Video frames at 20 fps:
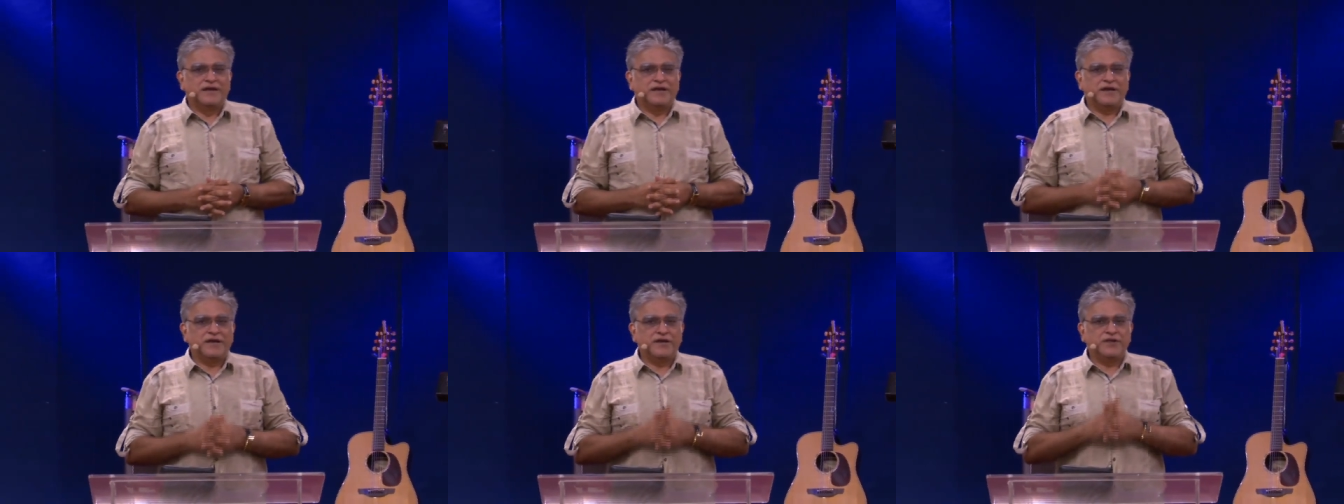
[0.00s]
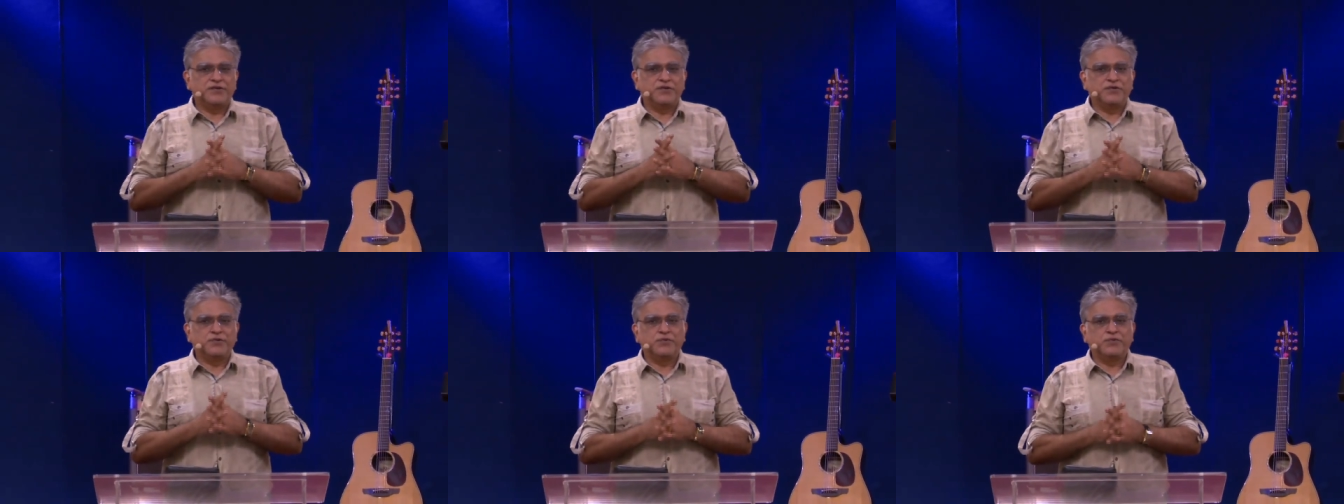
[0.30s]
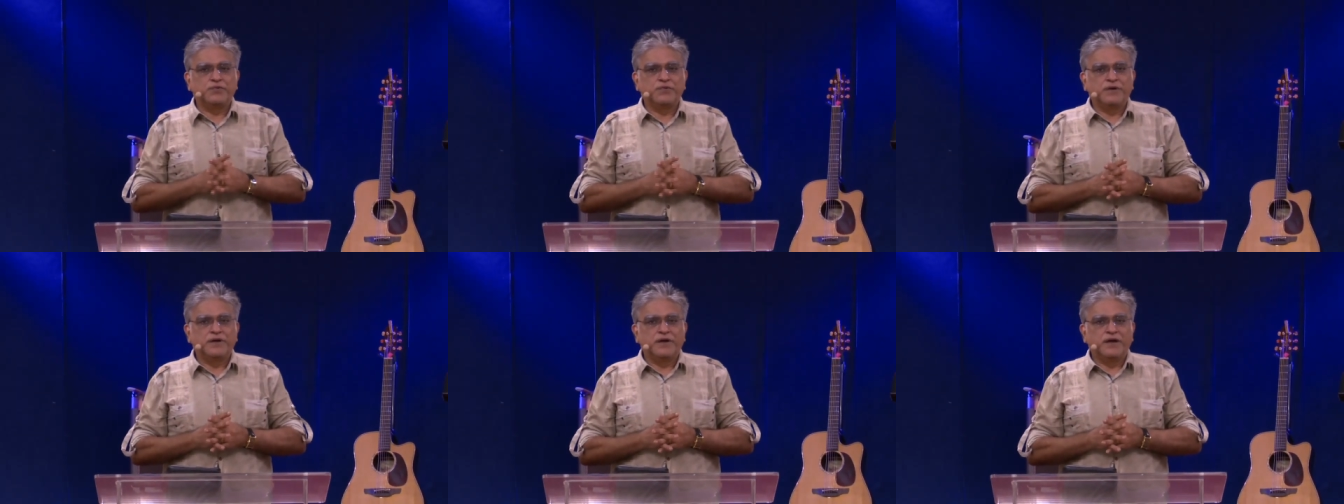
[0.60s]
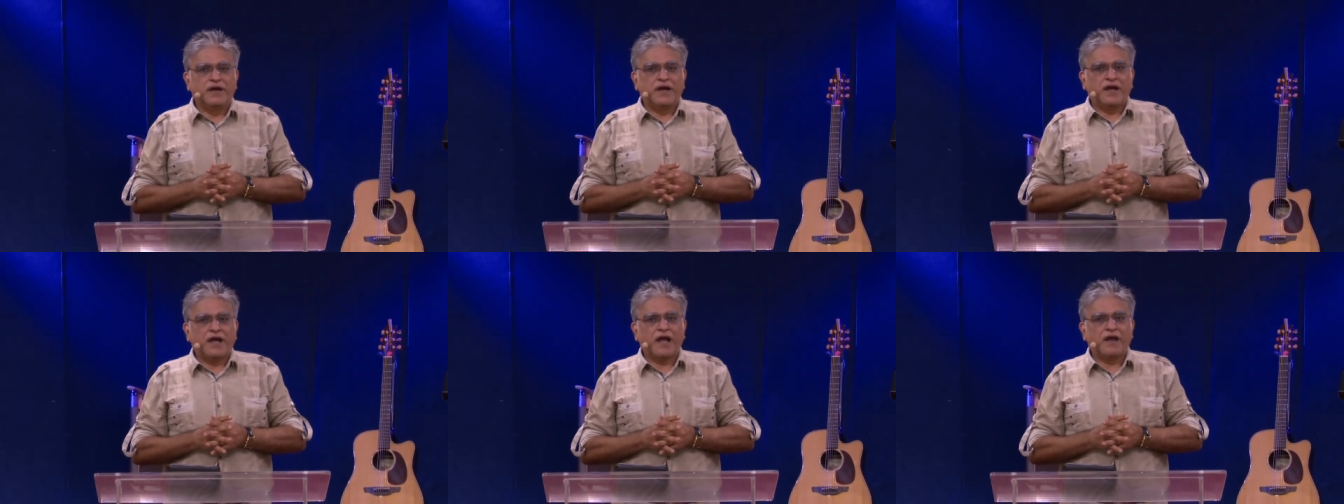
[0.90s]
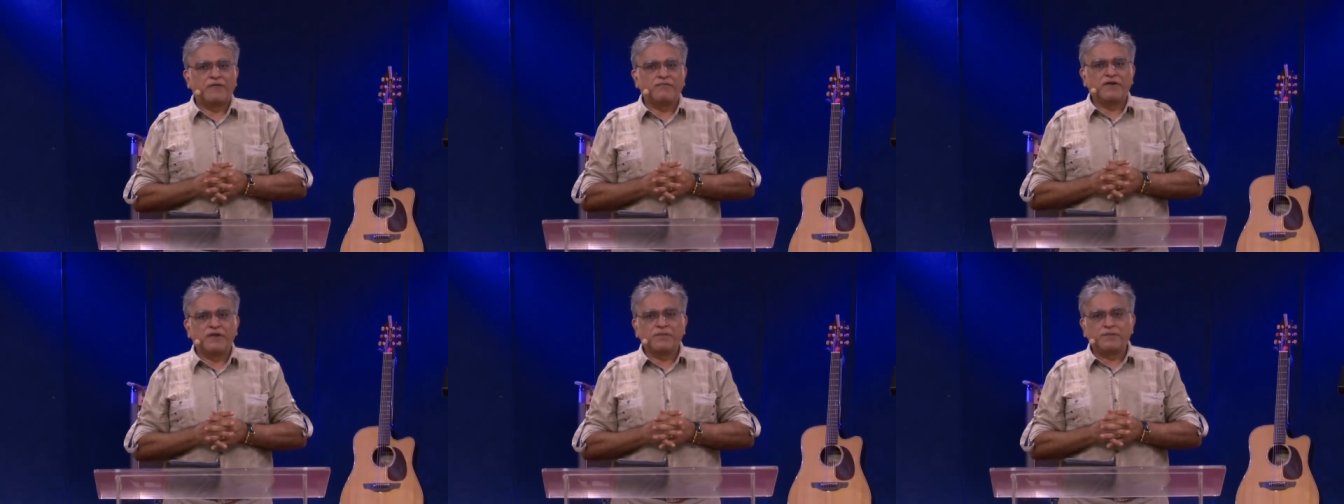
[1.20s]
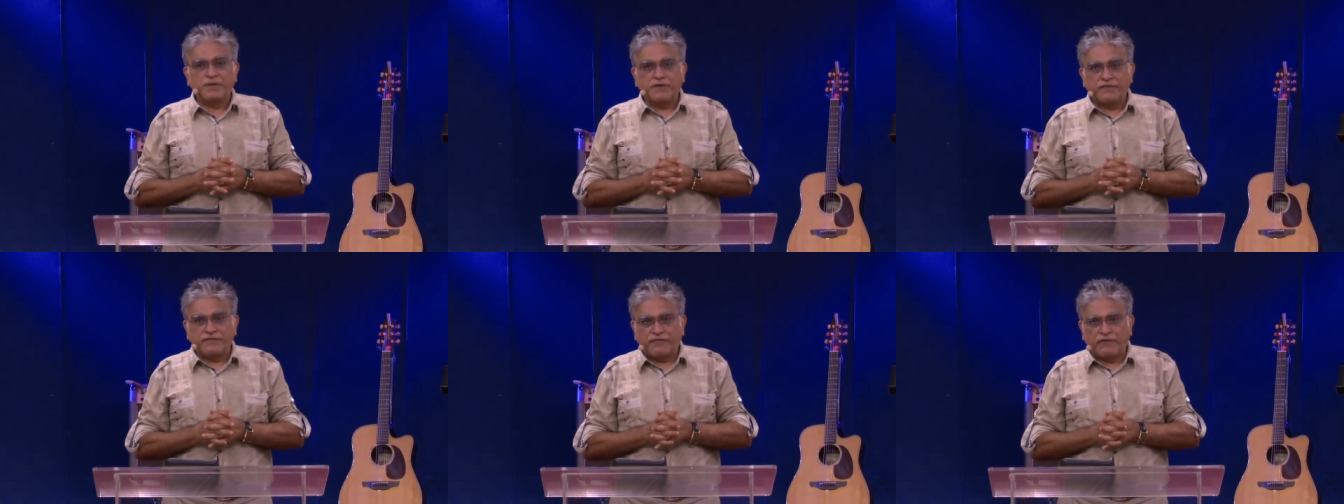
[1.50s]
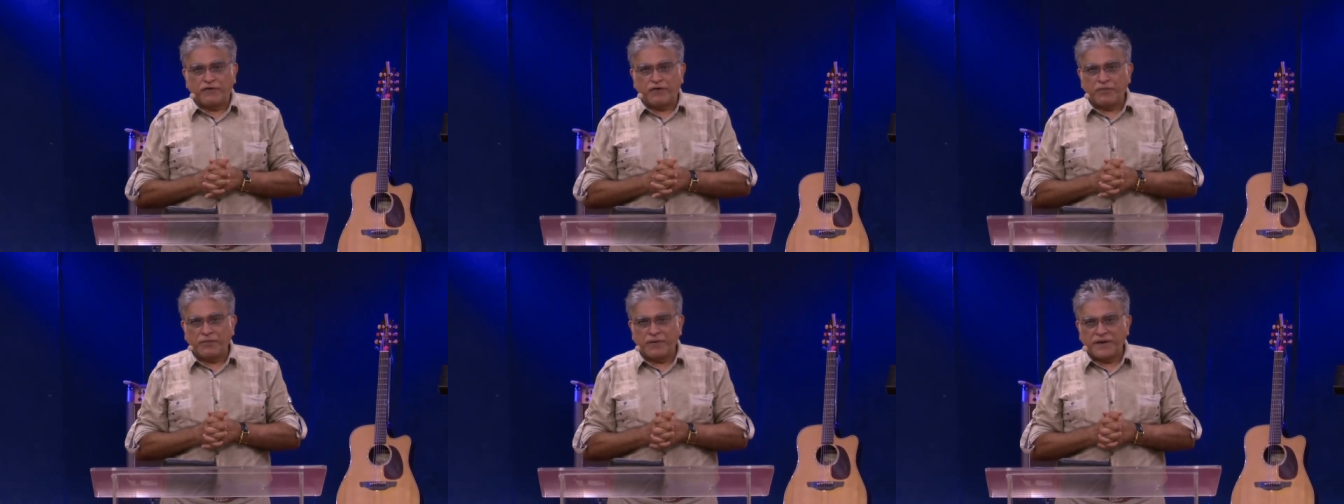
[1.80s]
in you and will
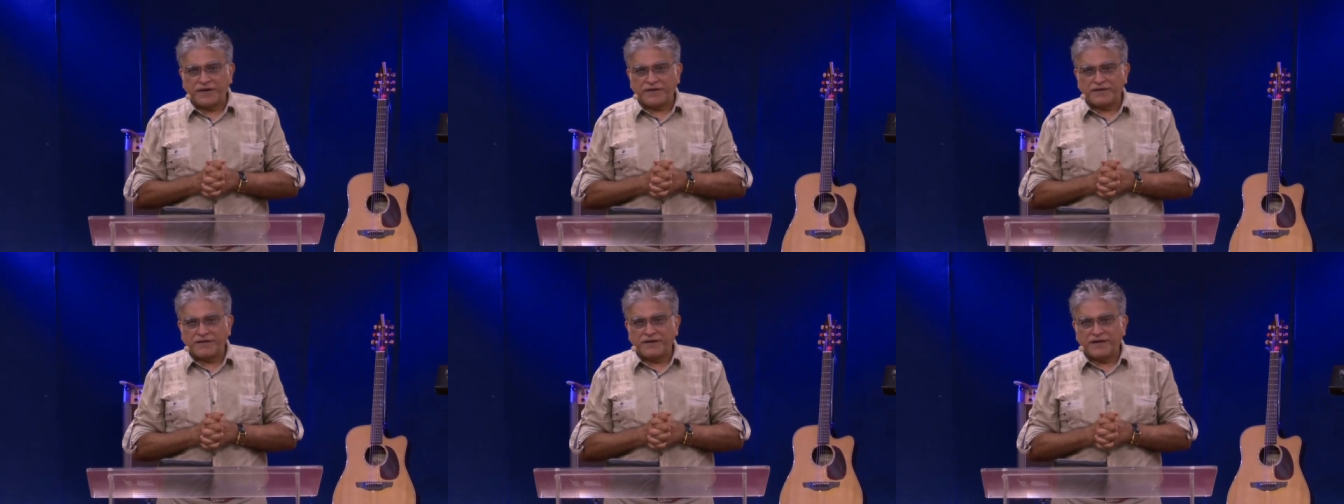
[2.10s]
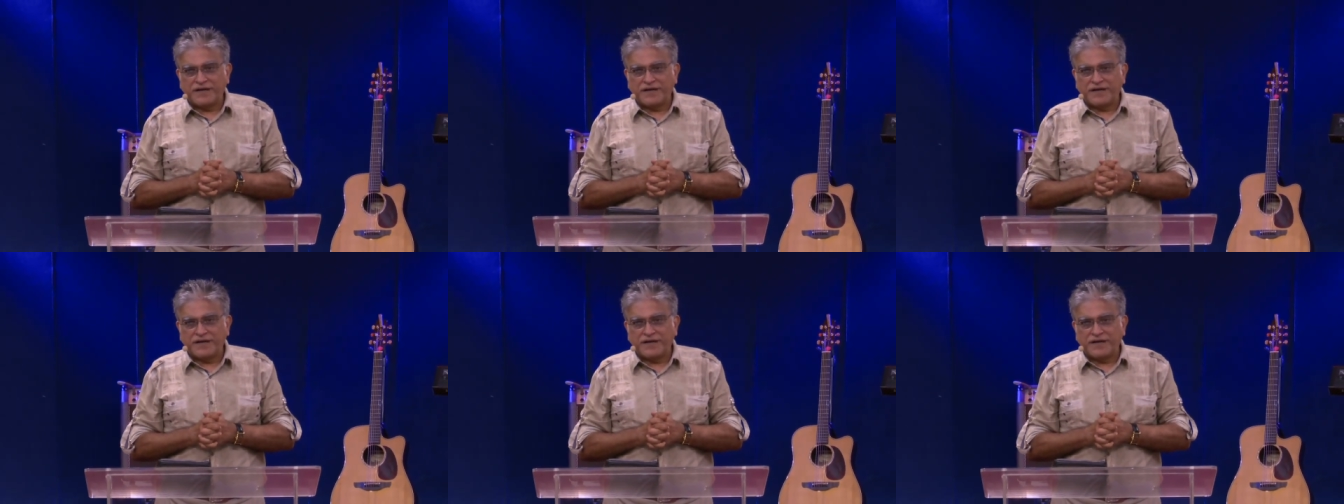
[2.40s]
perform it